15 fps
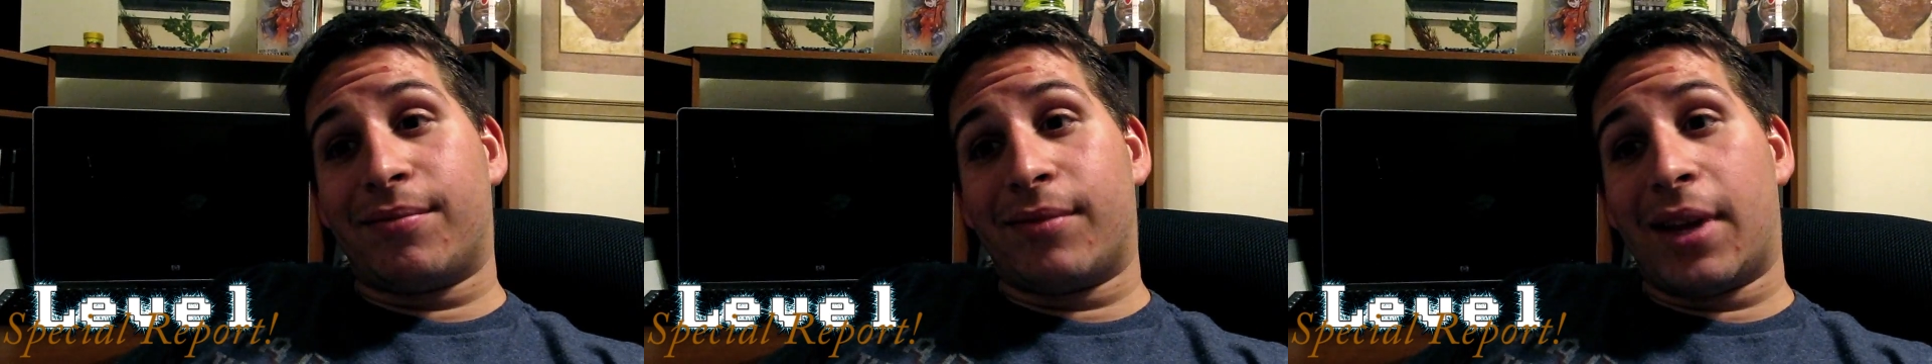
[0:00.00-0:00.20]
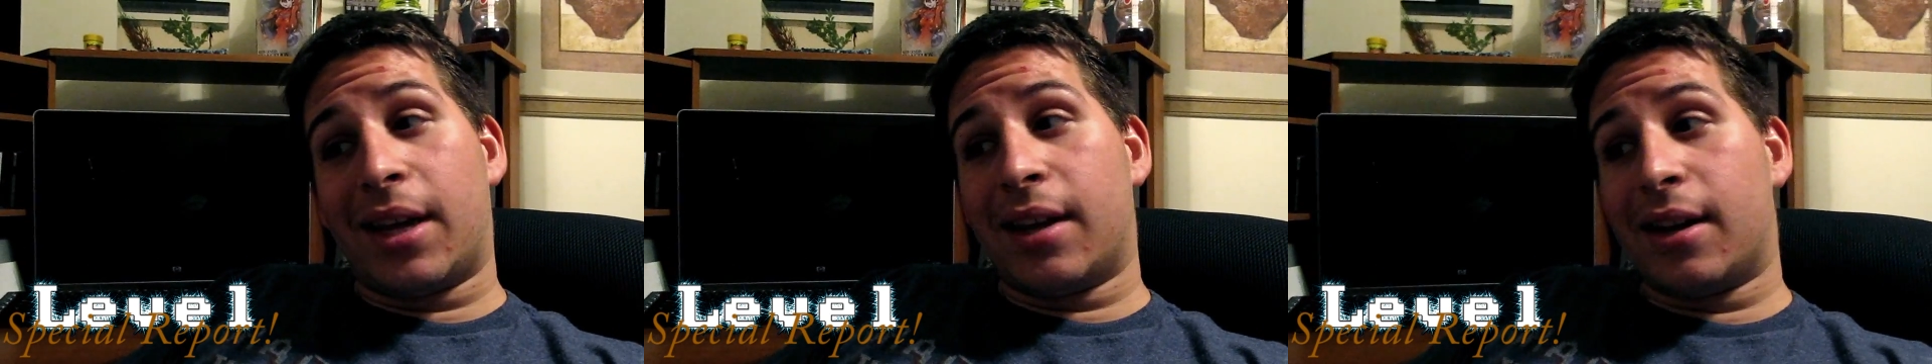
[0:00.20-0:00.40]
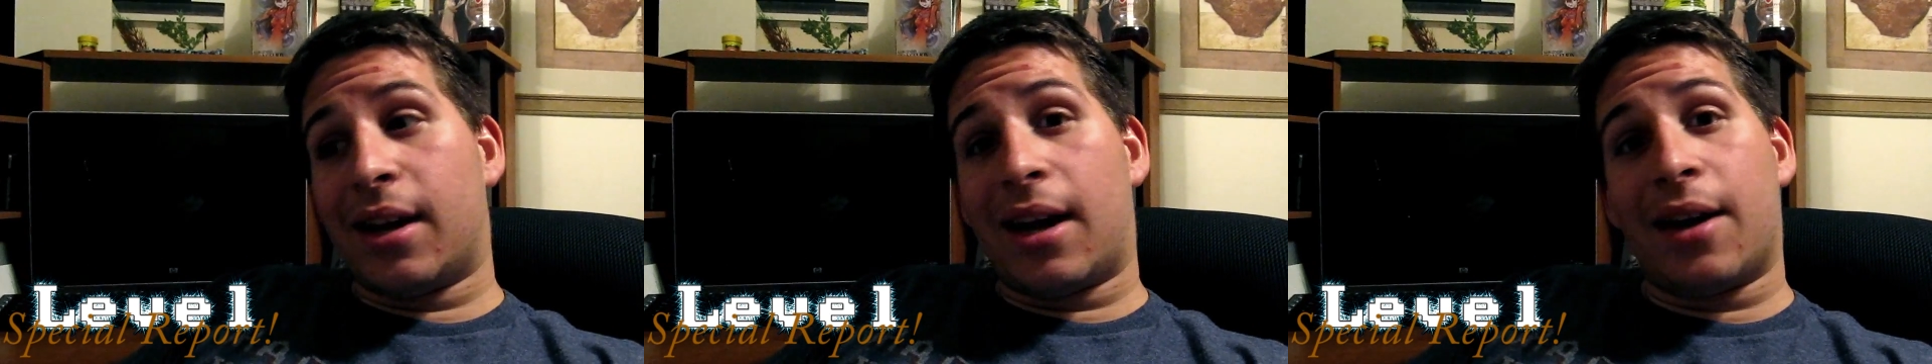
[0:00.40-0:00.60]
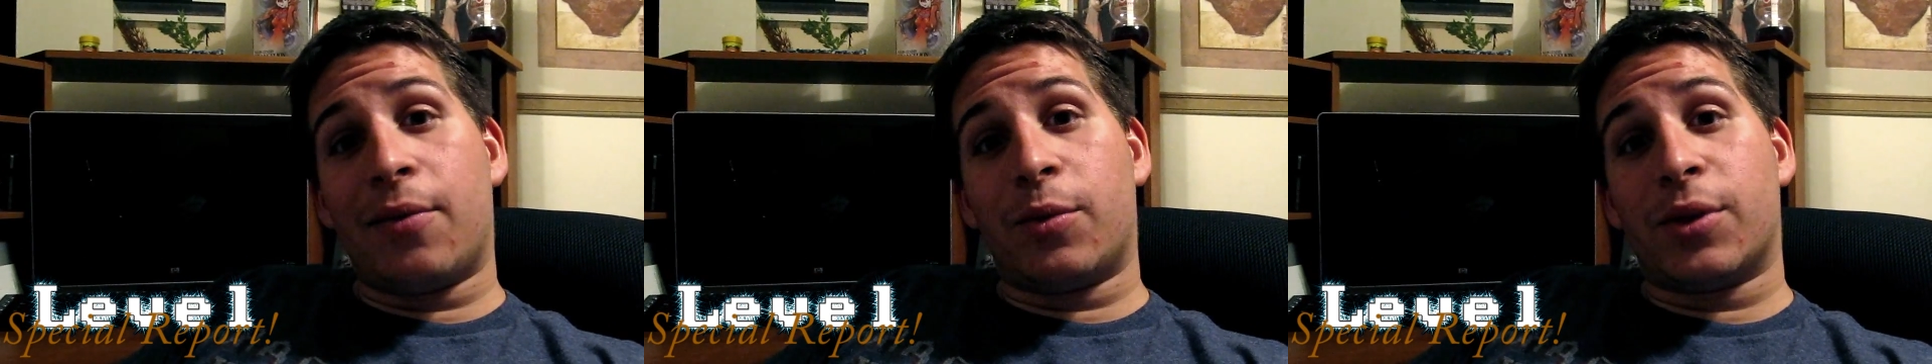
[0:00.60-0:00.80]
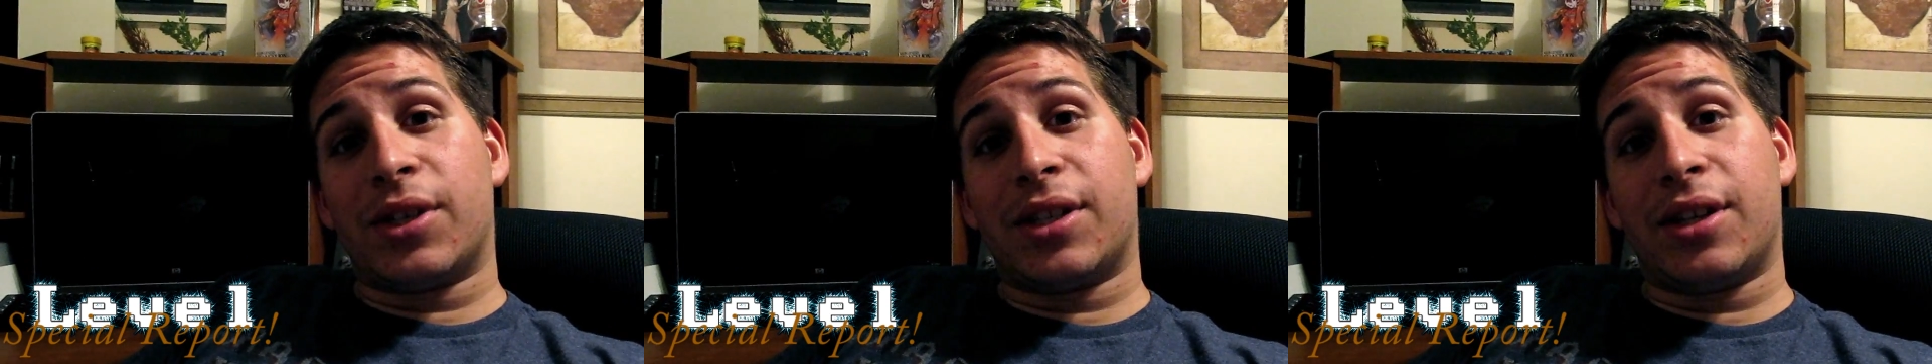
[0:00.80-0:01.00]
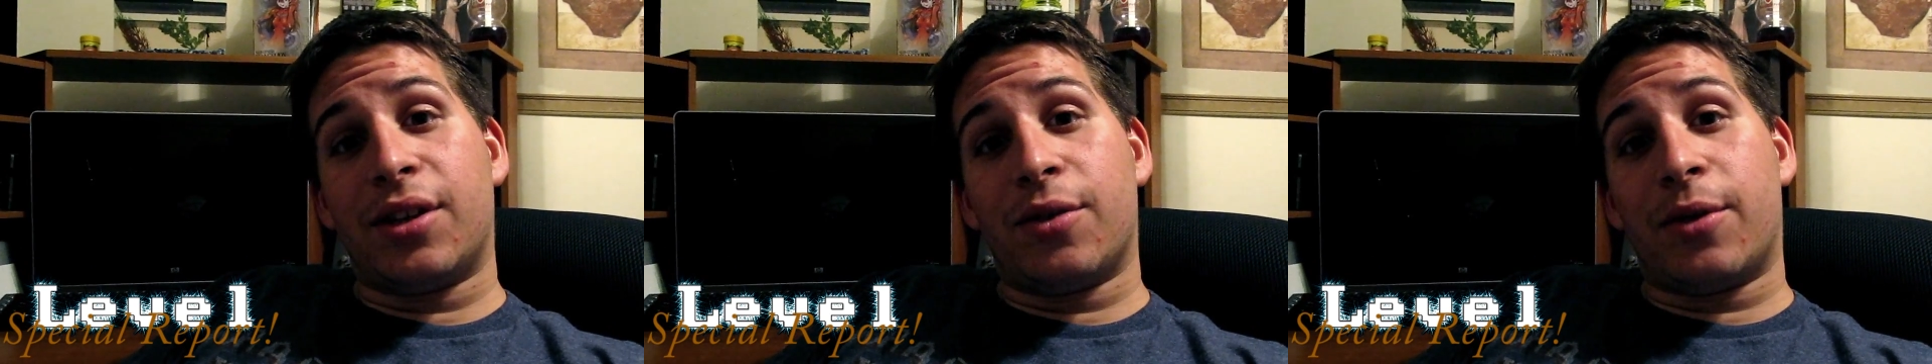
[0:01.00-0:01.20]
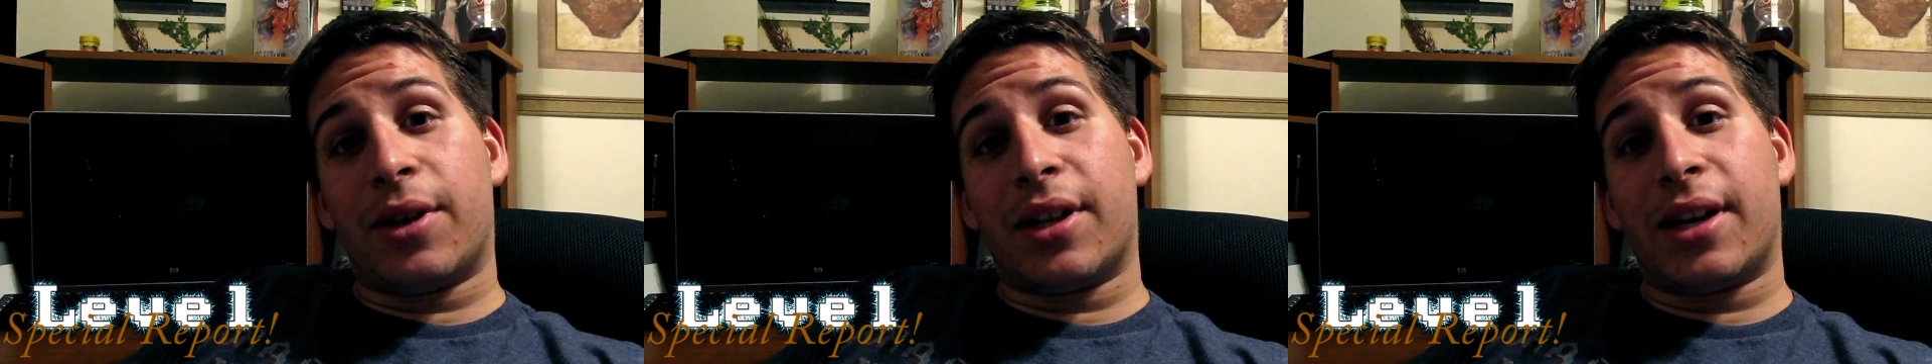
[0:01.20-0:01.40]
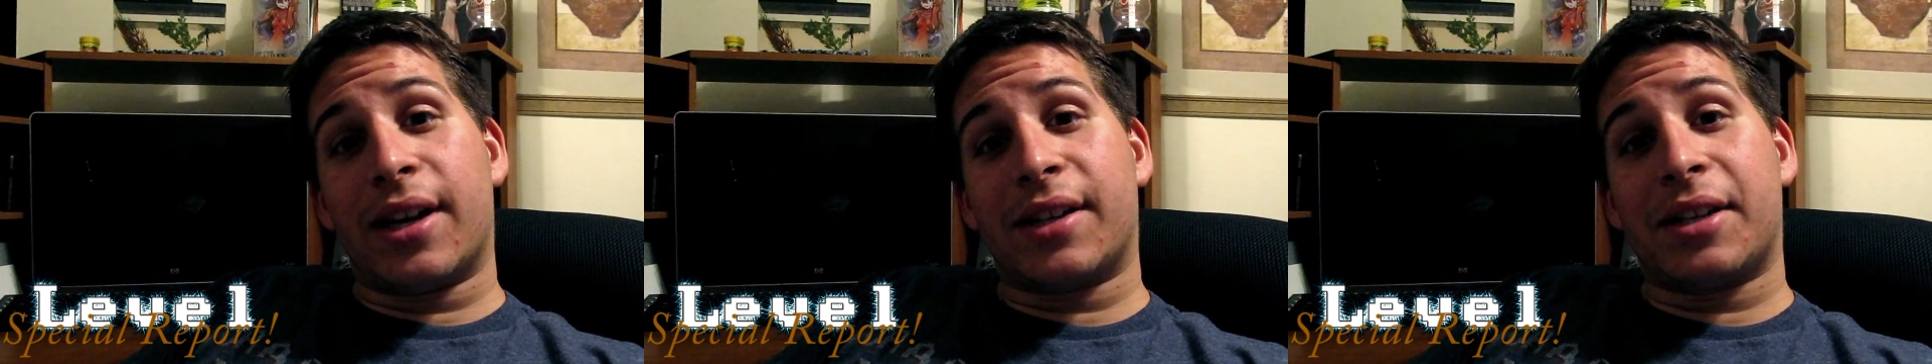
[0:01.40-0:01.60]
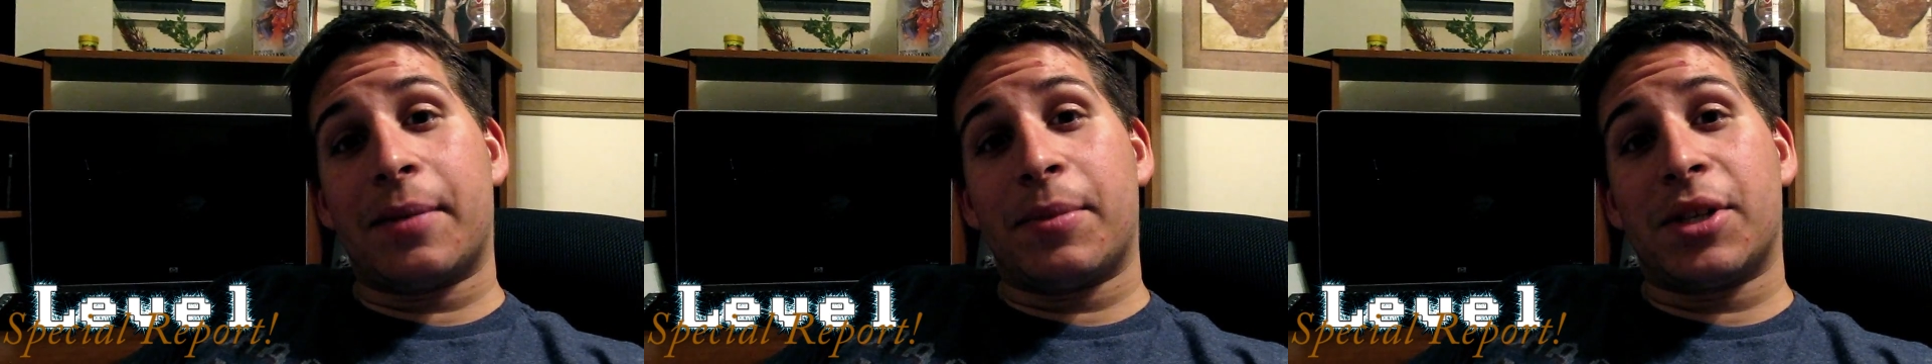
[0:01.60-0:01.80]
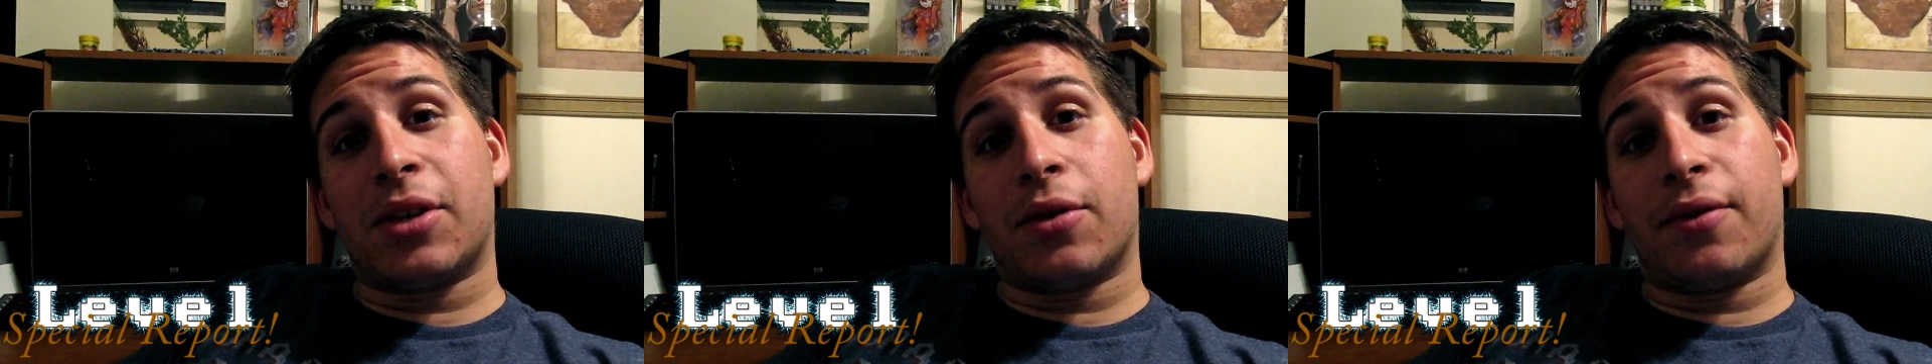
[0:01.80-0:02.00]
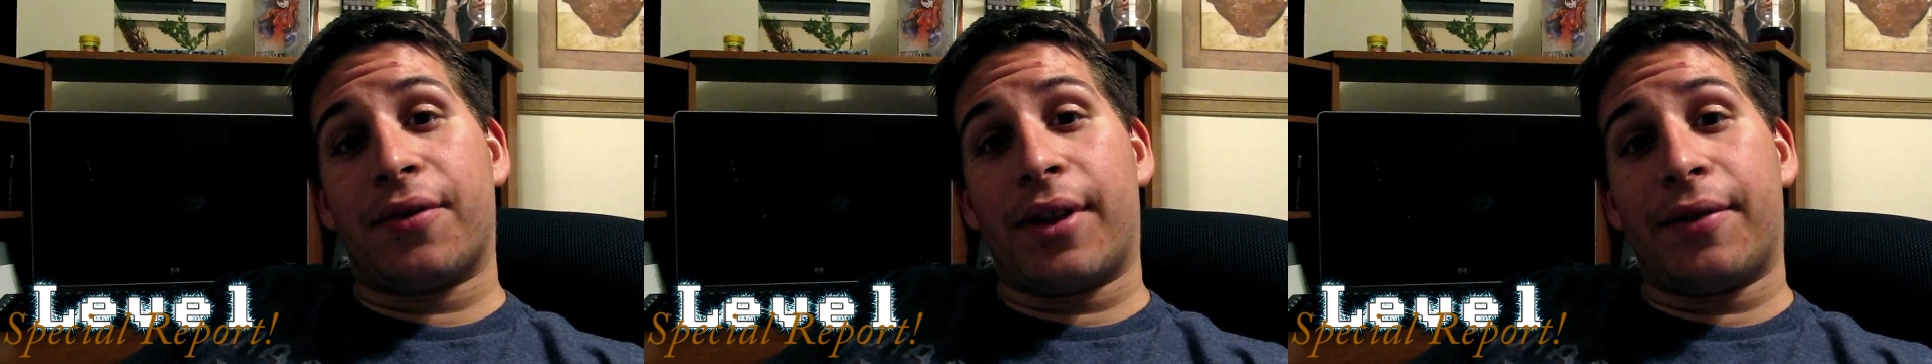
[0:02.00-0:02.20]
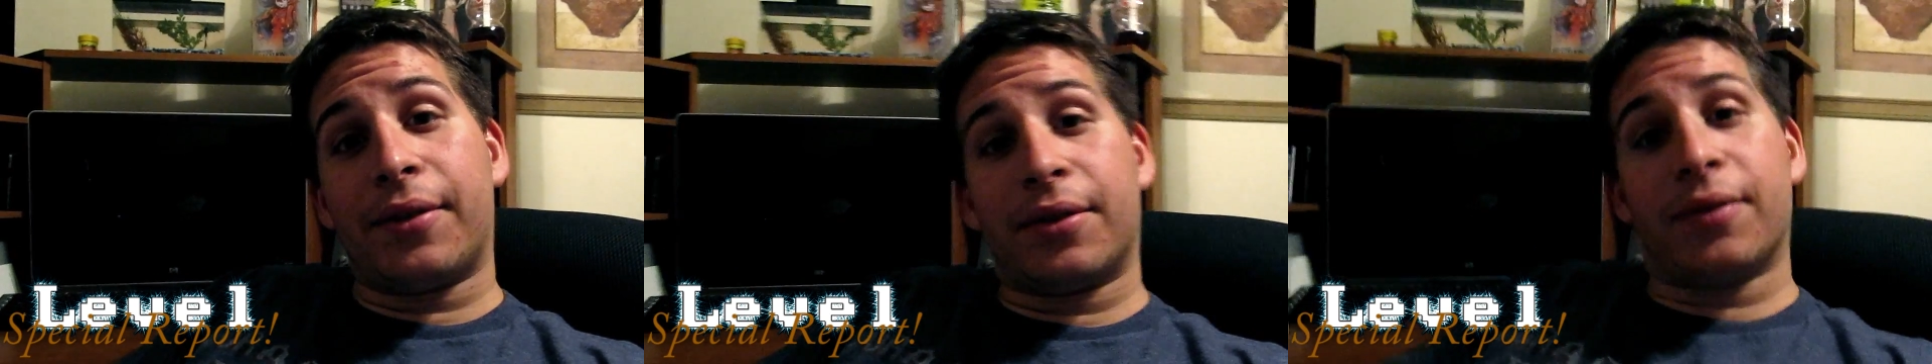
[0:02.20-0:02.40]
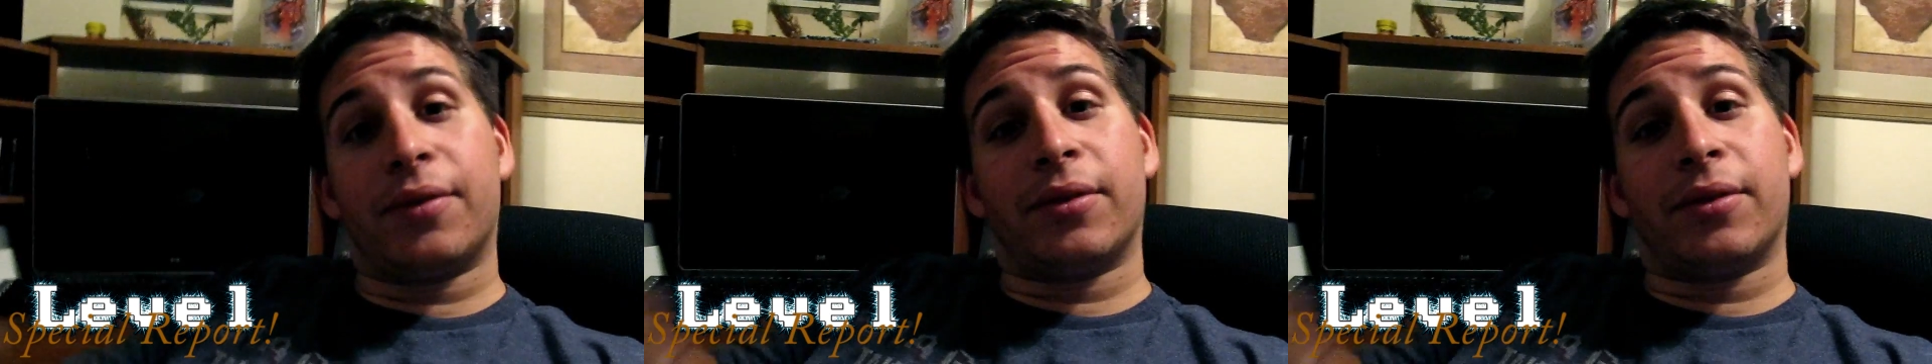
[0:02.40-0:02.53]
And I will see you on the next episode of Level